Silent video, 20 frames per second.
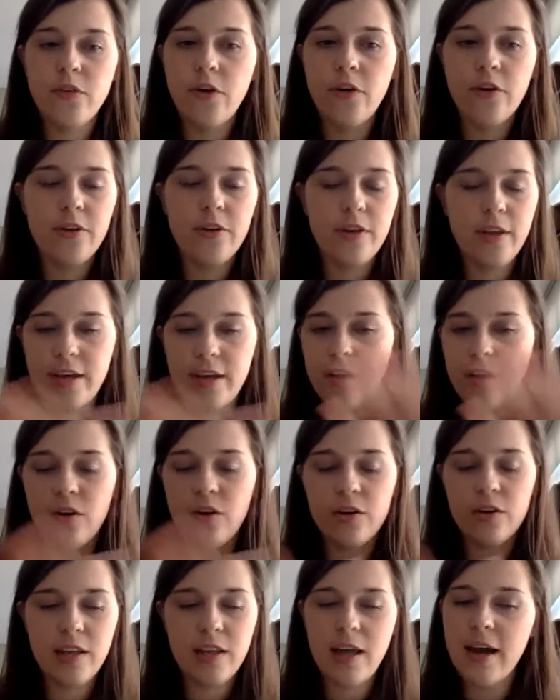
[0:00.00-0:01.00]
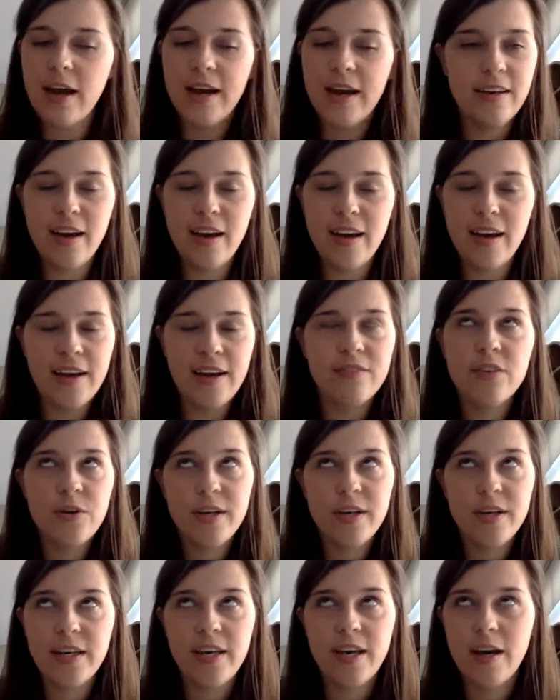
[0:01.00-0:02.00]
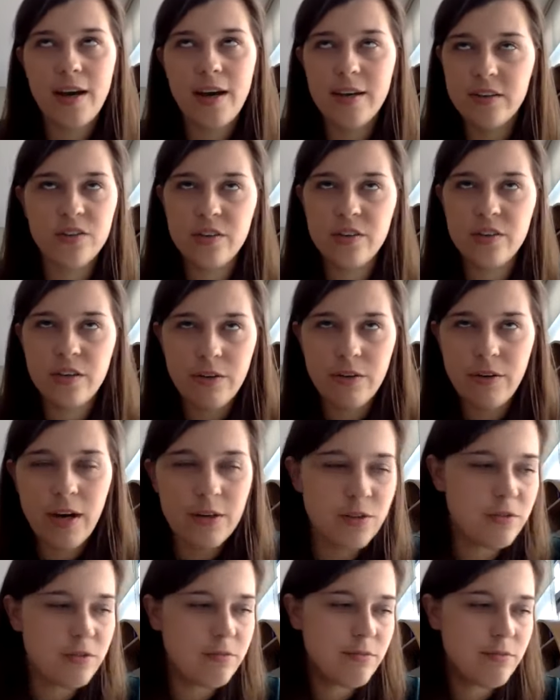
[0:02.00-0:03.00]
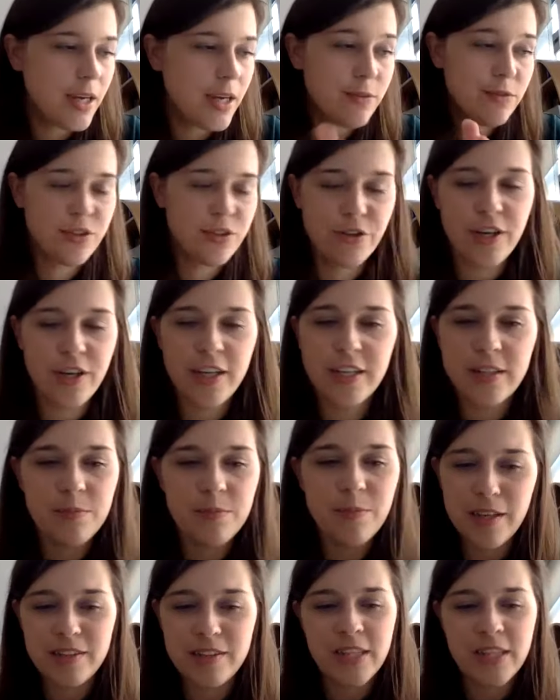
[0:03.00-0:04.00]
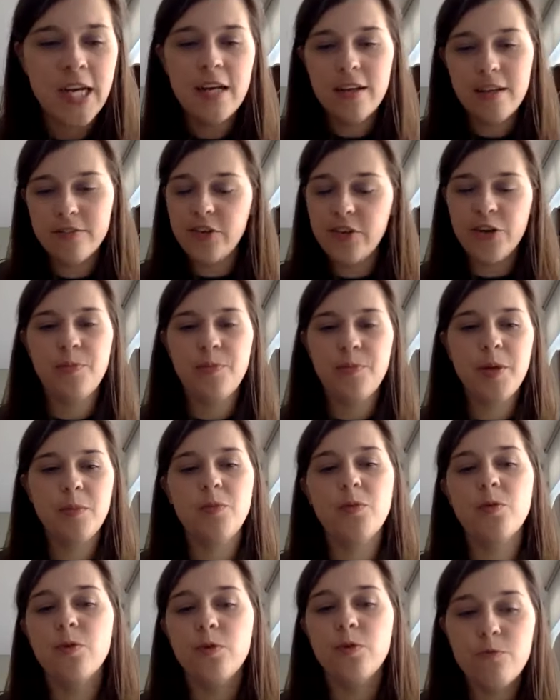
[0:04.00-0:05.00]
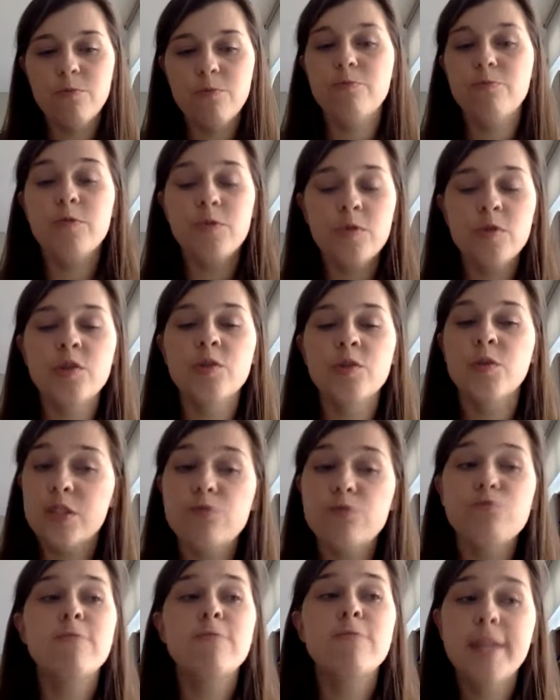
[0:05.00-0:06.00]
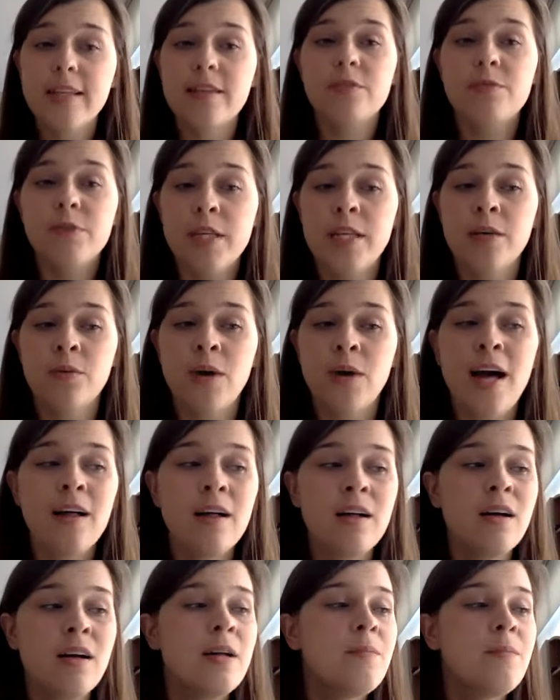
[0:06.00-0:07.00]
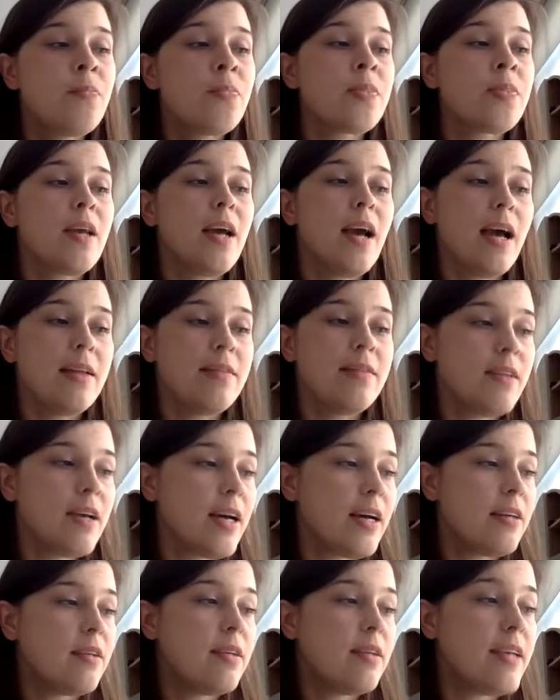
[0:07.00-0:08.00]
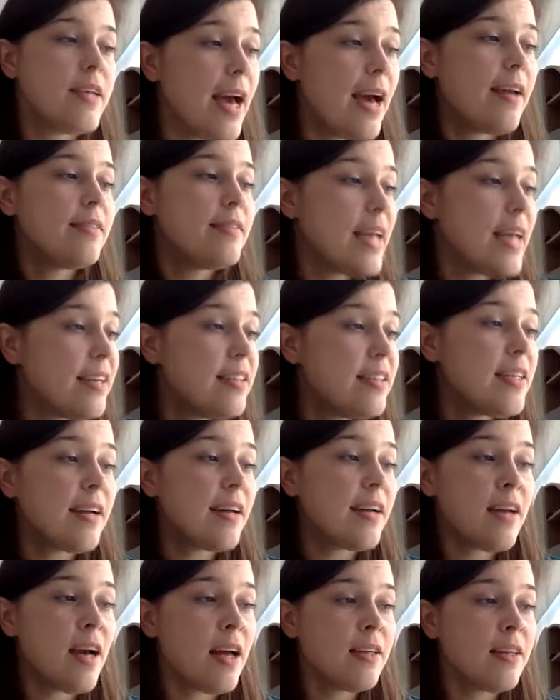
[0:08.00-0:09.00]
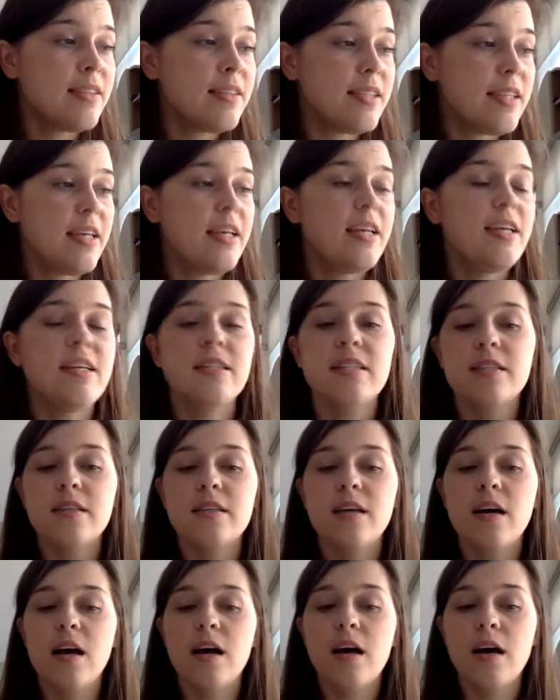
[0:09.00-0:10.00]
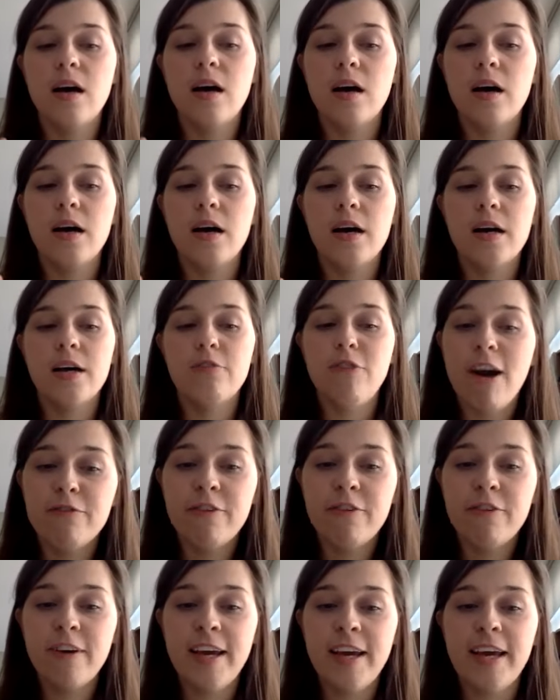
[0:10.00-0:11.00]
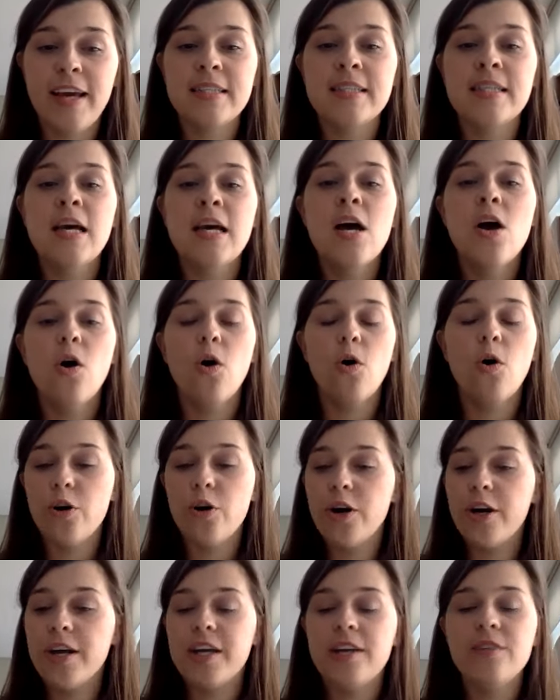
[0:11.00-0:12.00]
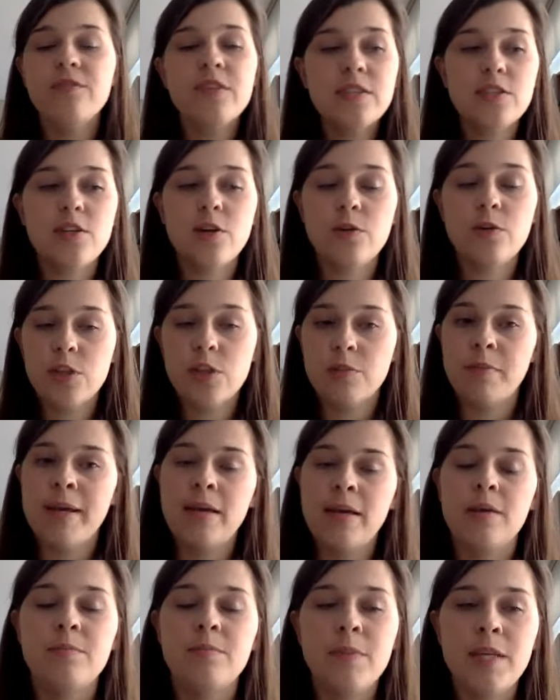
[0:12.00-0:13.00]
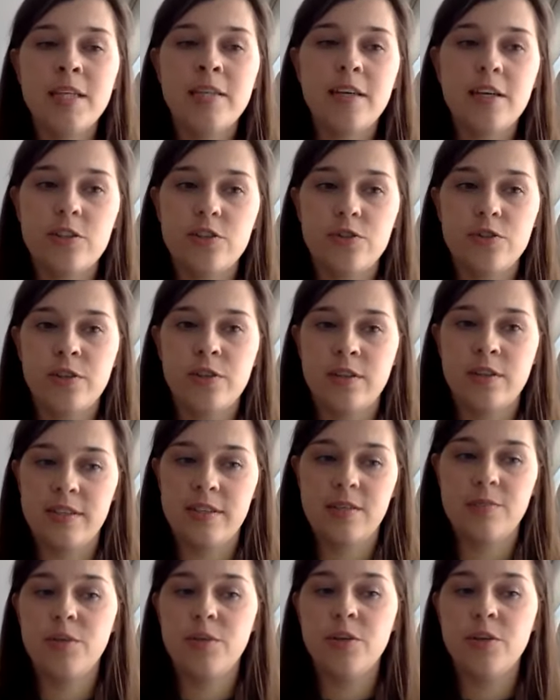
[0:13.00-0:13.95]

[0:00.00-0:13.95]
online. I have no idea, I don't know how to do it, but there are people who do it really, really well. And then, yeah, data analysis, graphics, or even social media journalism,